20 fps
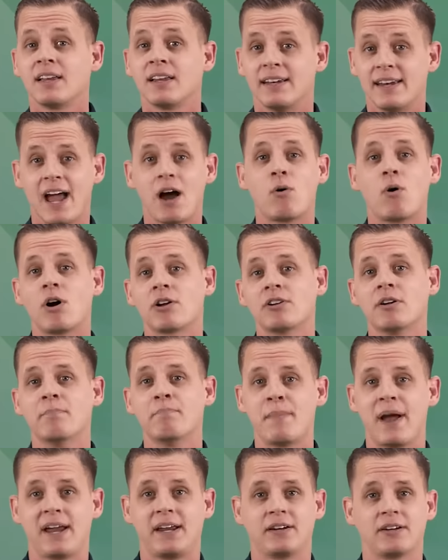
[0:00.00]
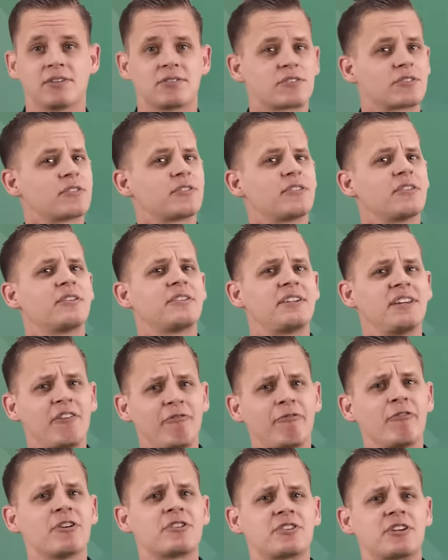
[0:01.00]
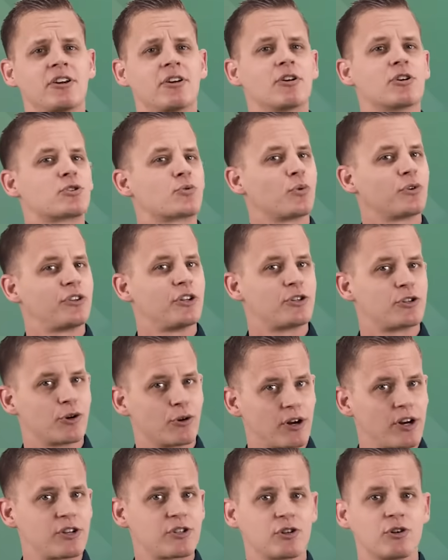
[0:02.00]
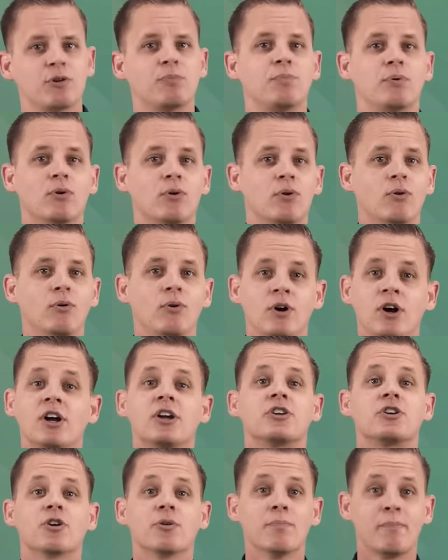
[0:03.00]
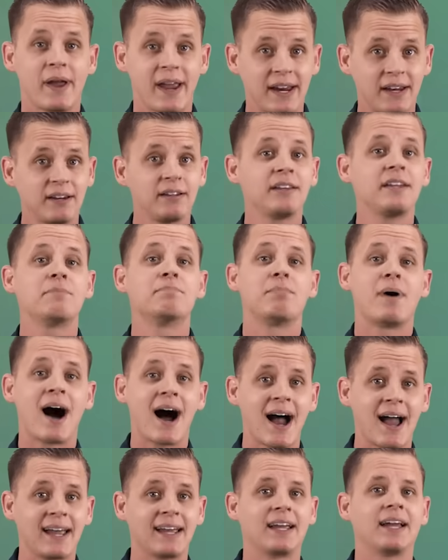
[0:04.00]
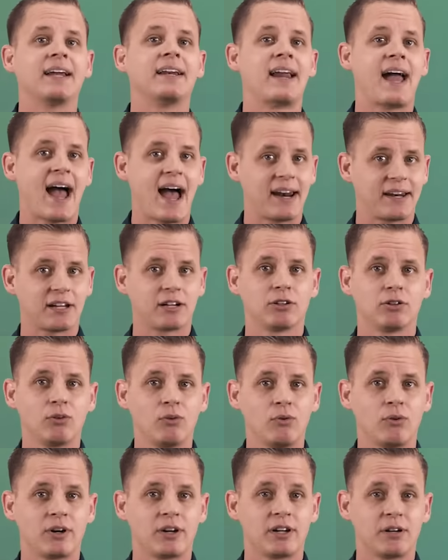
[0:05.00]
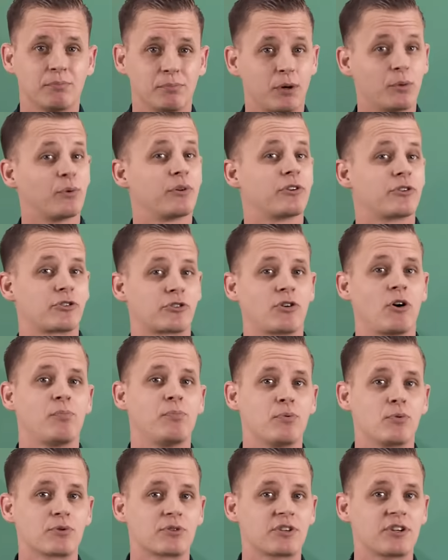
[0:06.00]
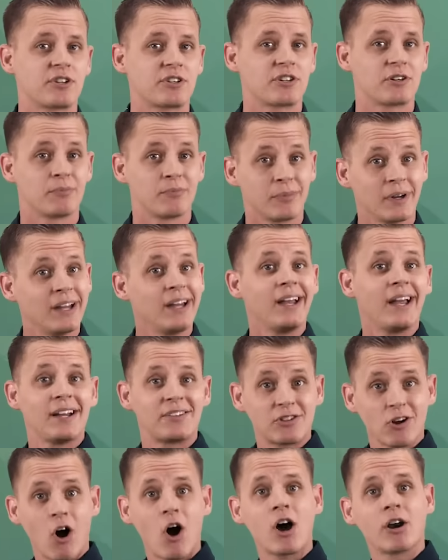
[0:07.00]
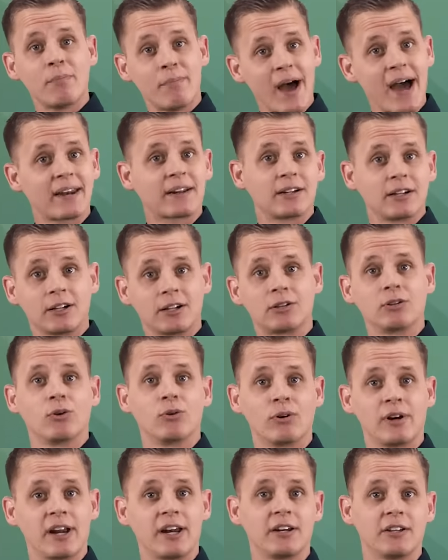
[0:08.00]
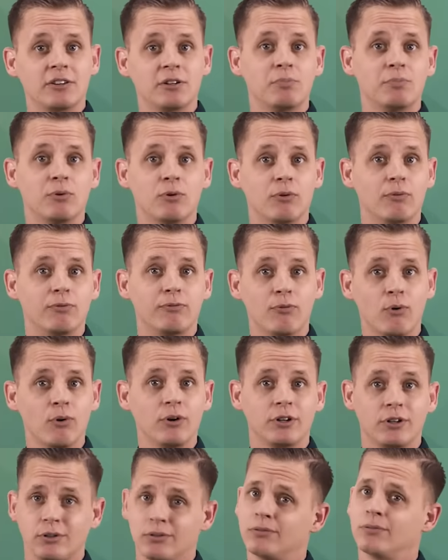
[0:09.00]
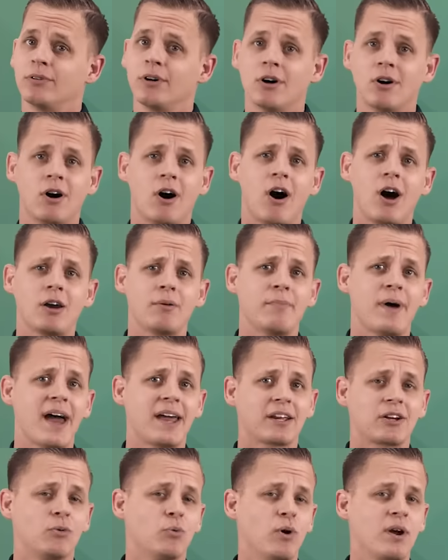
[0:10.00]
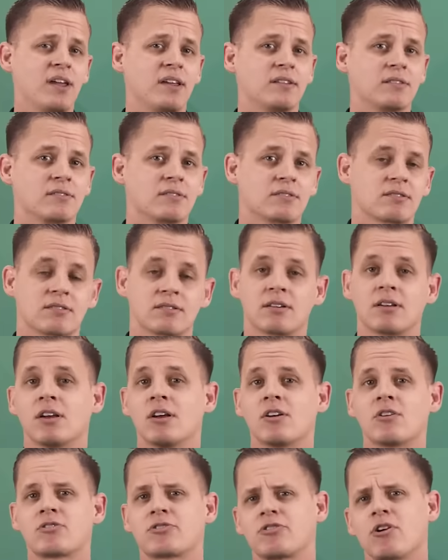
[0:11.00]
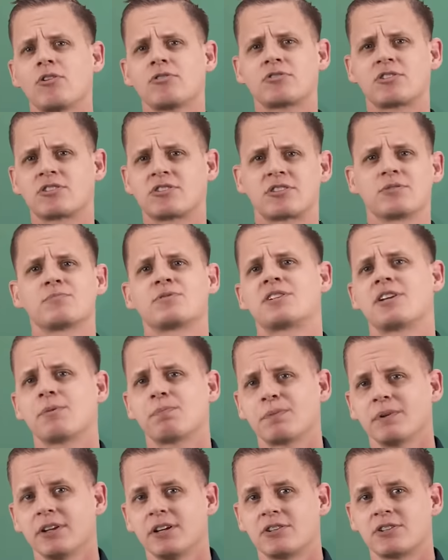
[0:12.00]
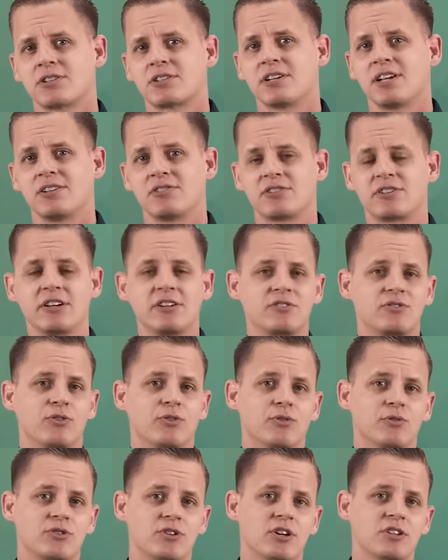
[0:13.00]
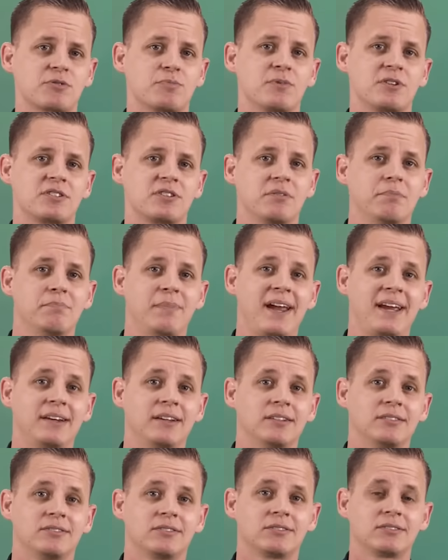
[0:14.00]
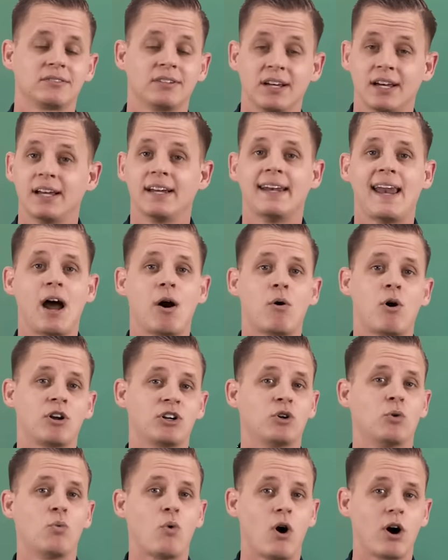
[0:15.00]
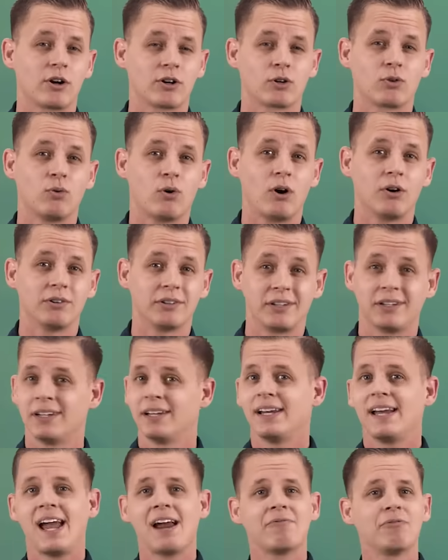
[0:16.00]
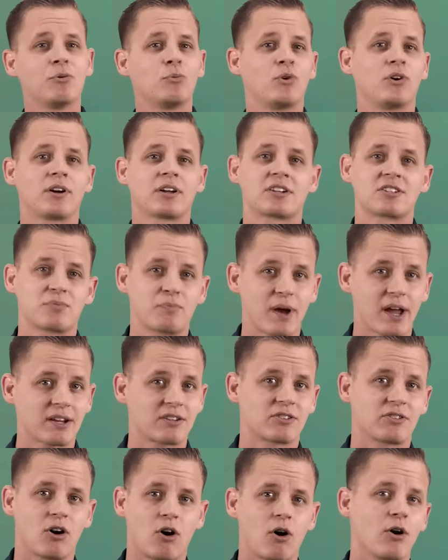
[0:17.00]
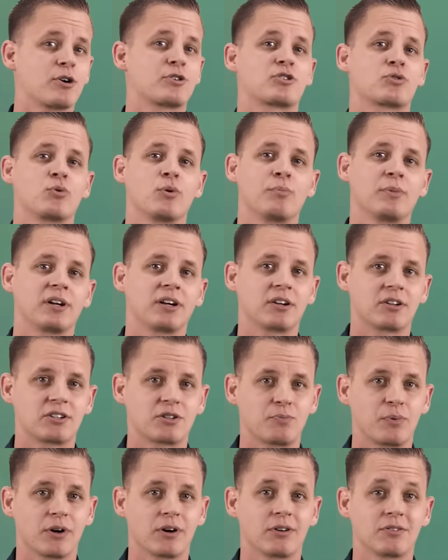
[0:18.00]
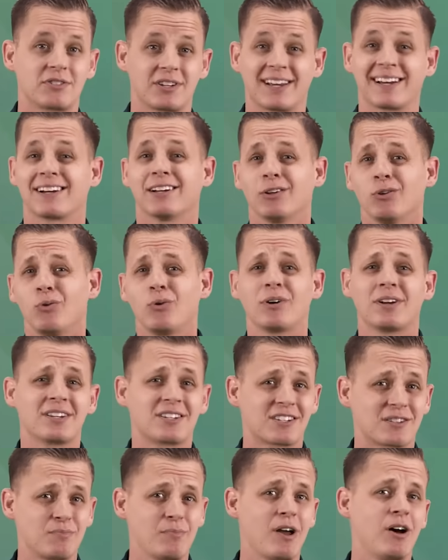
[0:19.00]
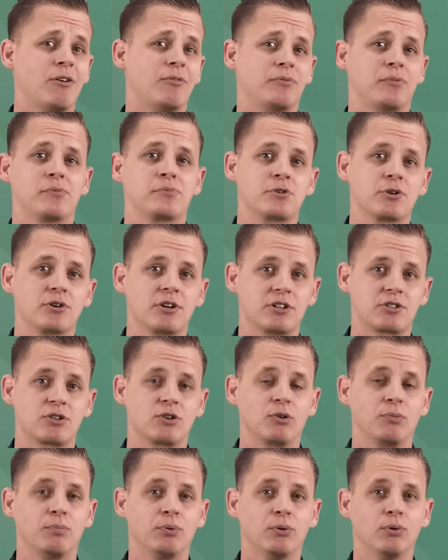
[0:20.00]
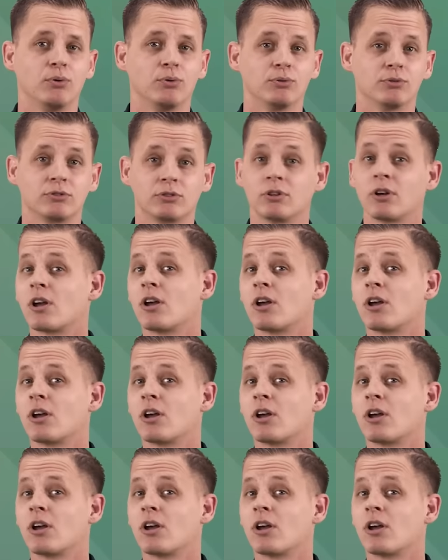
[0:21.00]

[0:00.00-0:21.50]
Now on to maintenance. The difference here is with a traditional pool, you're manually buying and adding chlorine, but with a salt pool system, it's automatically chlorinating the pool for you. Automatic wins. Salt systems typically just need seasonal adjustments and maintenance. Now on to water quality. Everyone expects the harsh swimming experience and chlorine smell from traditional pools.